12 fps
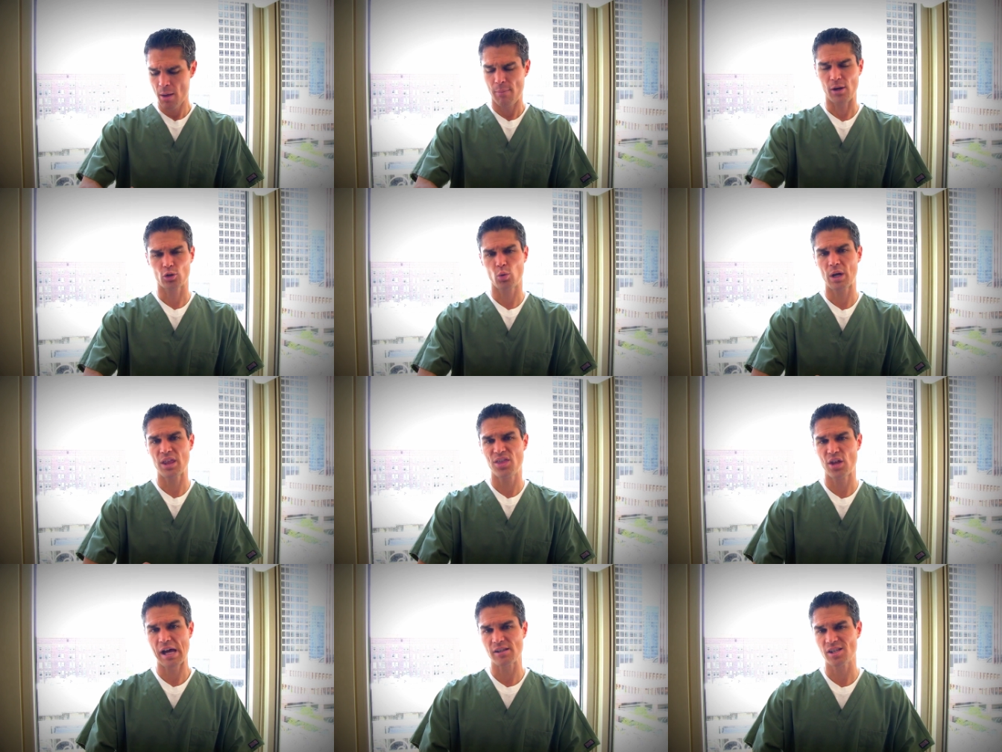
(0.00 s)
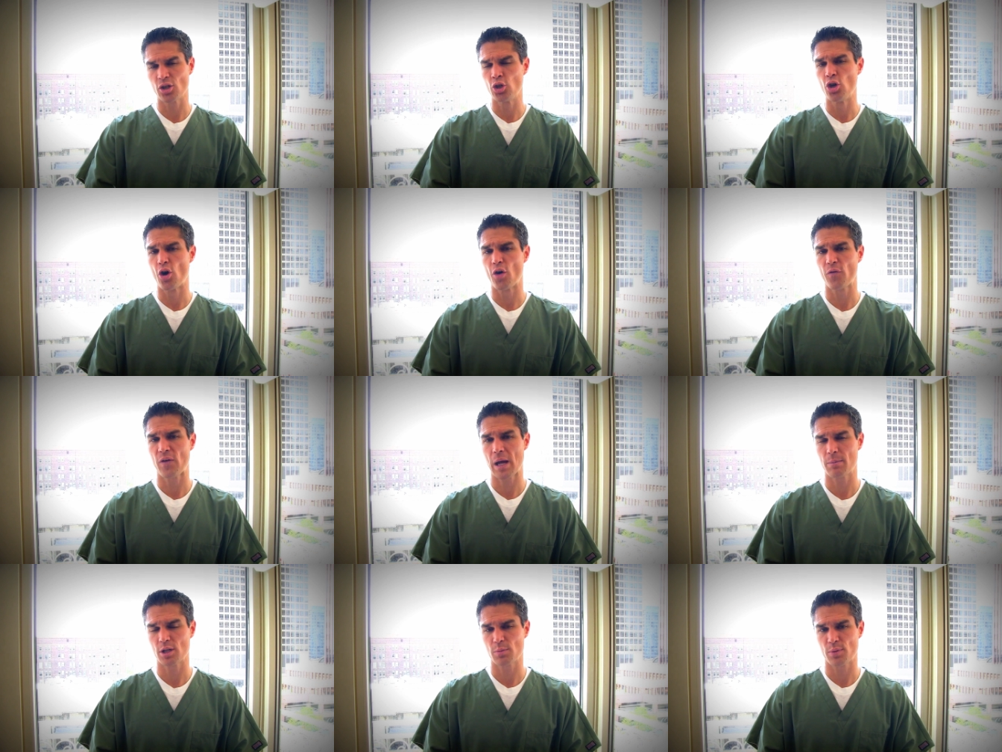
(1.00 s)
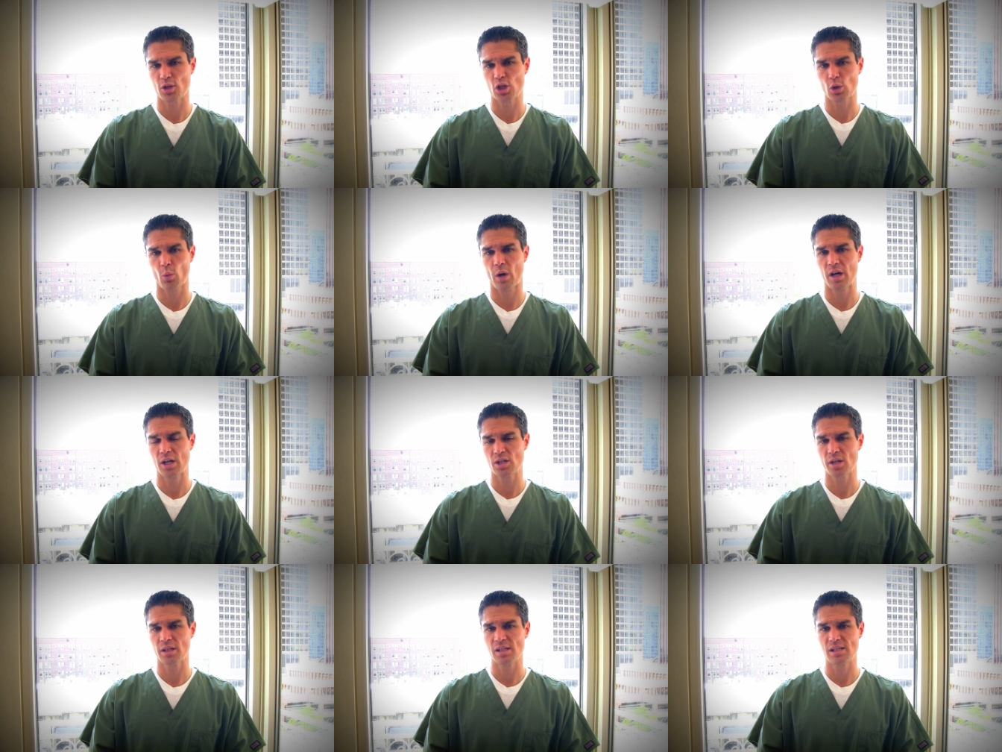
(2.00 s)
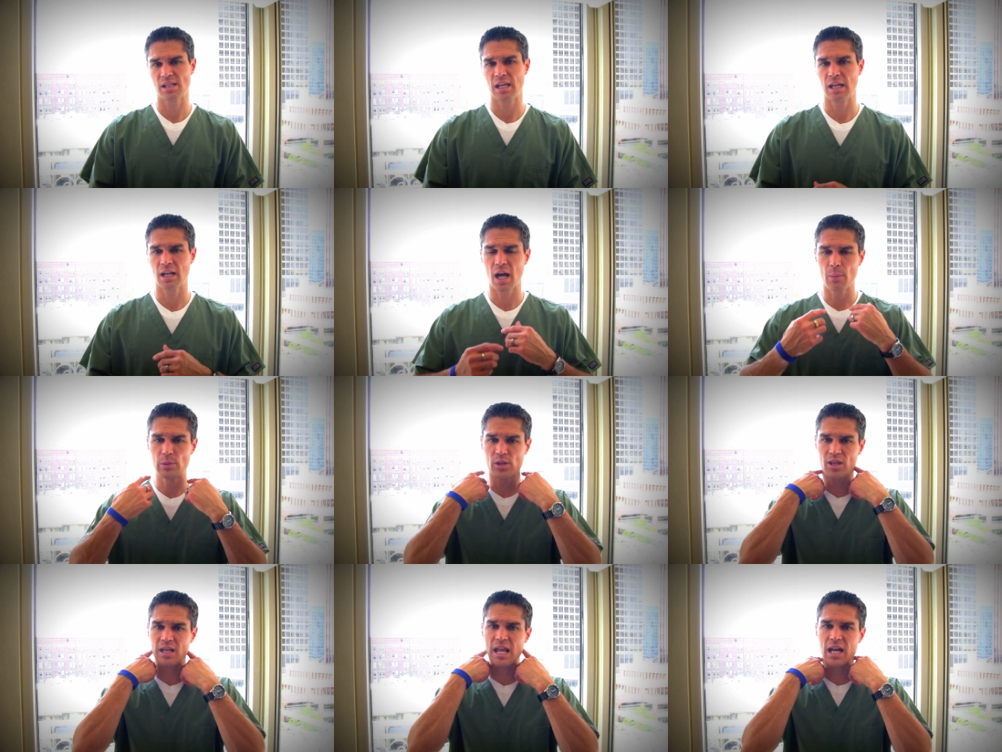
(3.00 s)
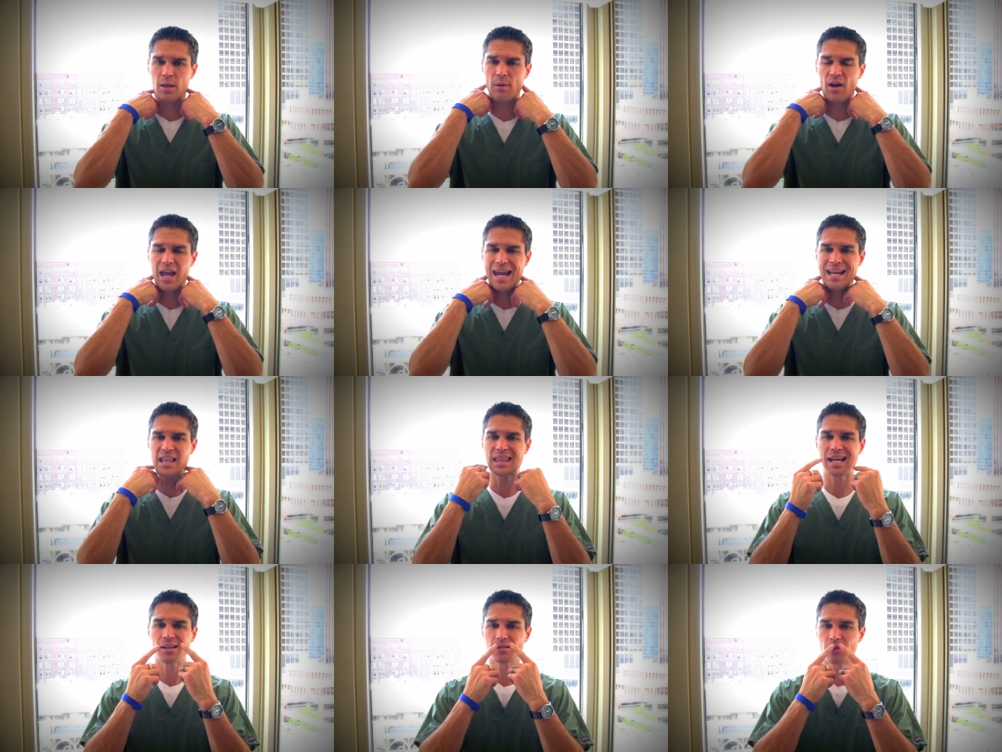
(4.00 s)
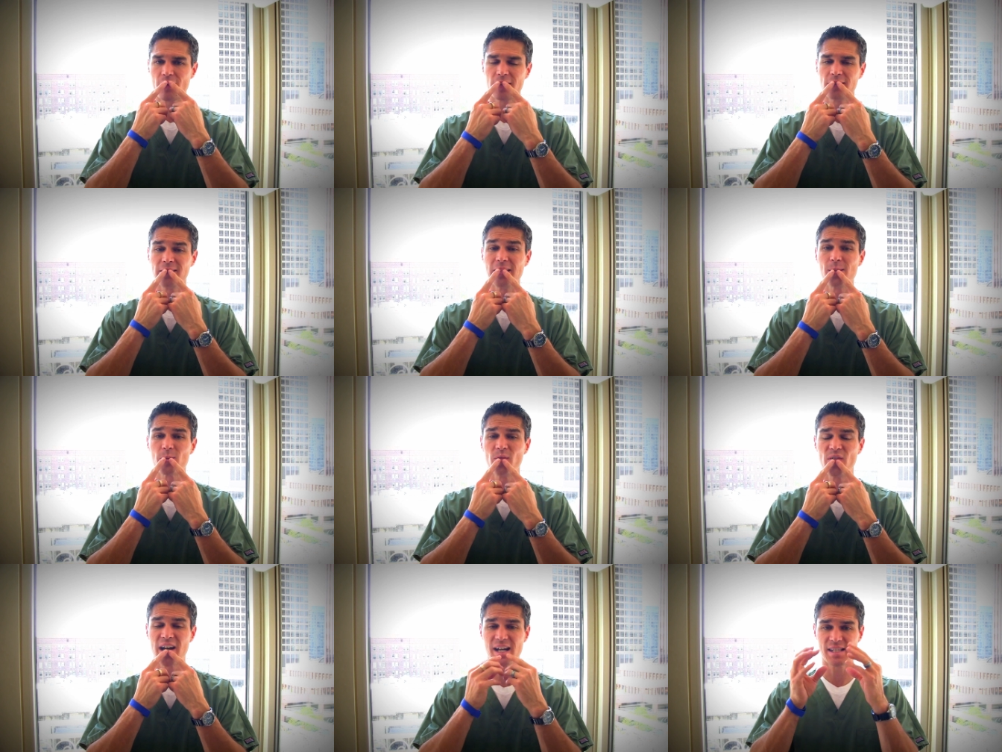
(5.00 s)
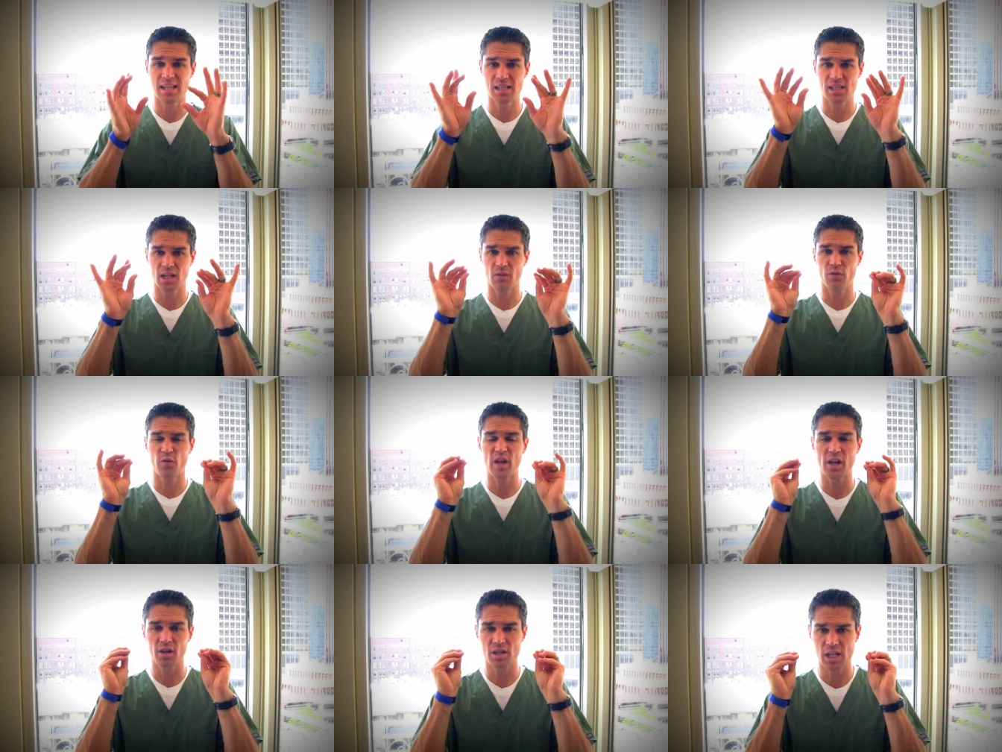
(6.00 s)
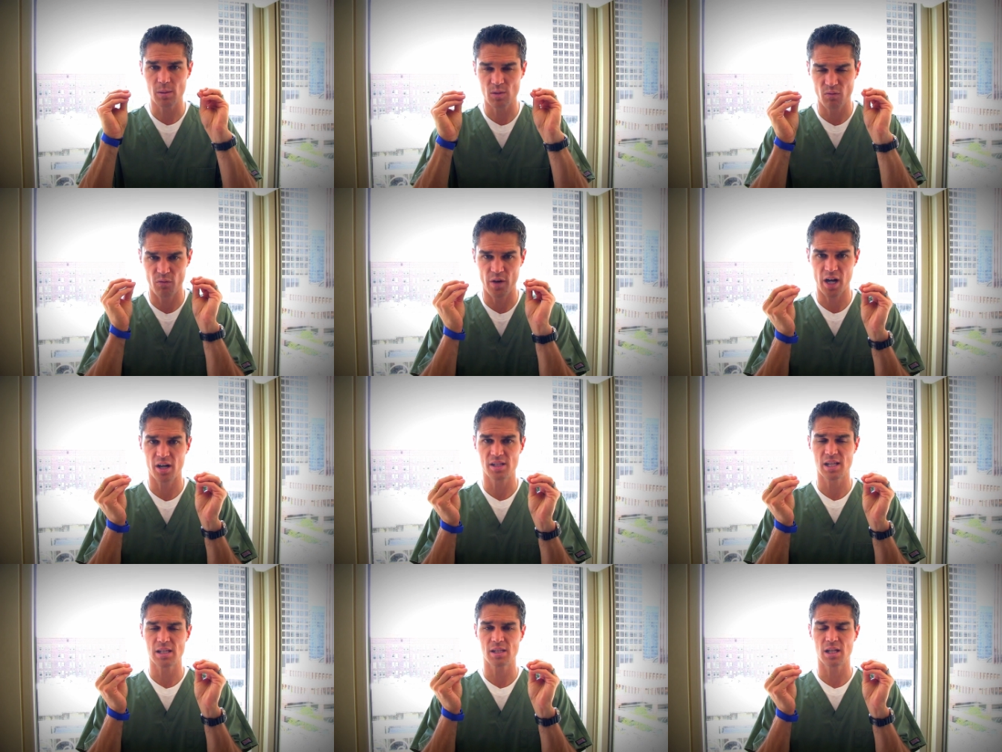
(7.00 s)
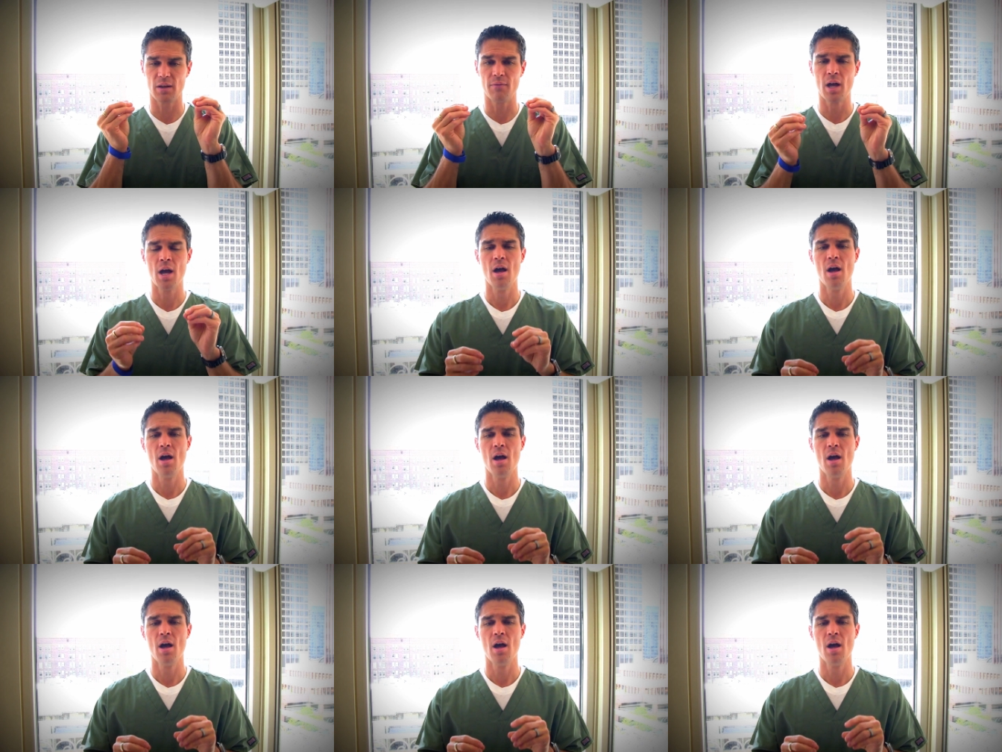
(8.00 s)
about 20,000 nerve fibers per square inch on the skin up into the neck, about 80,000 around the lips, very sensitive. Fingertips, very sensitive.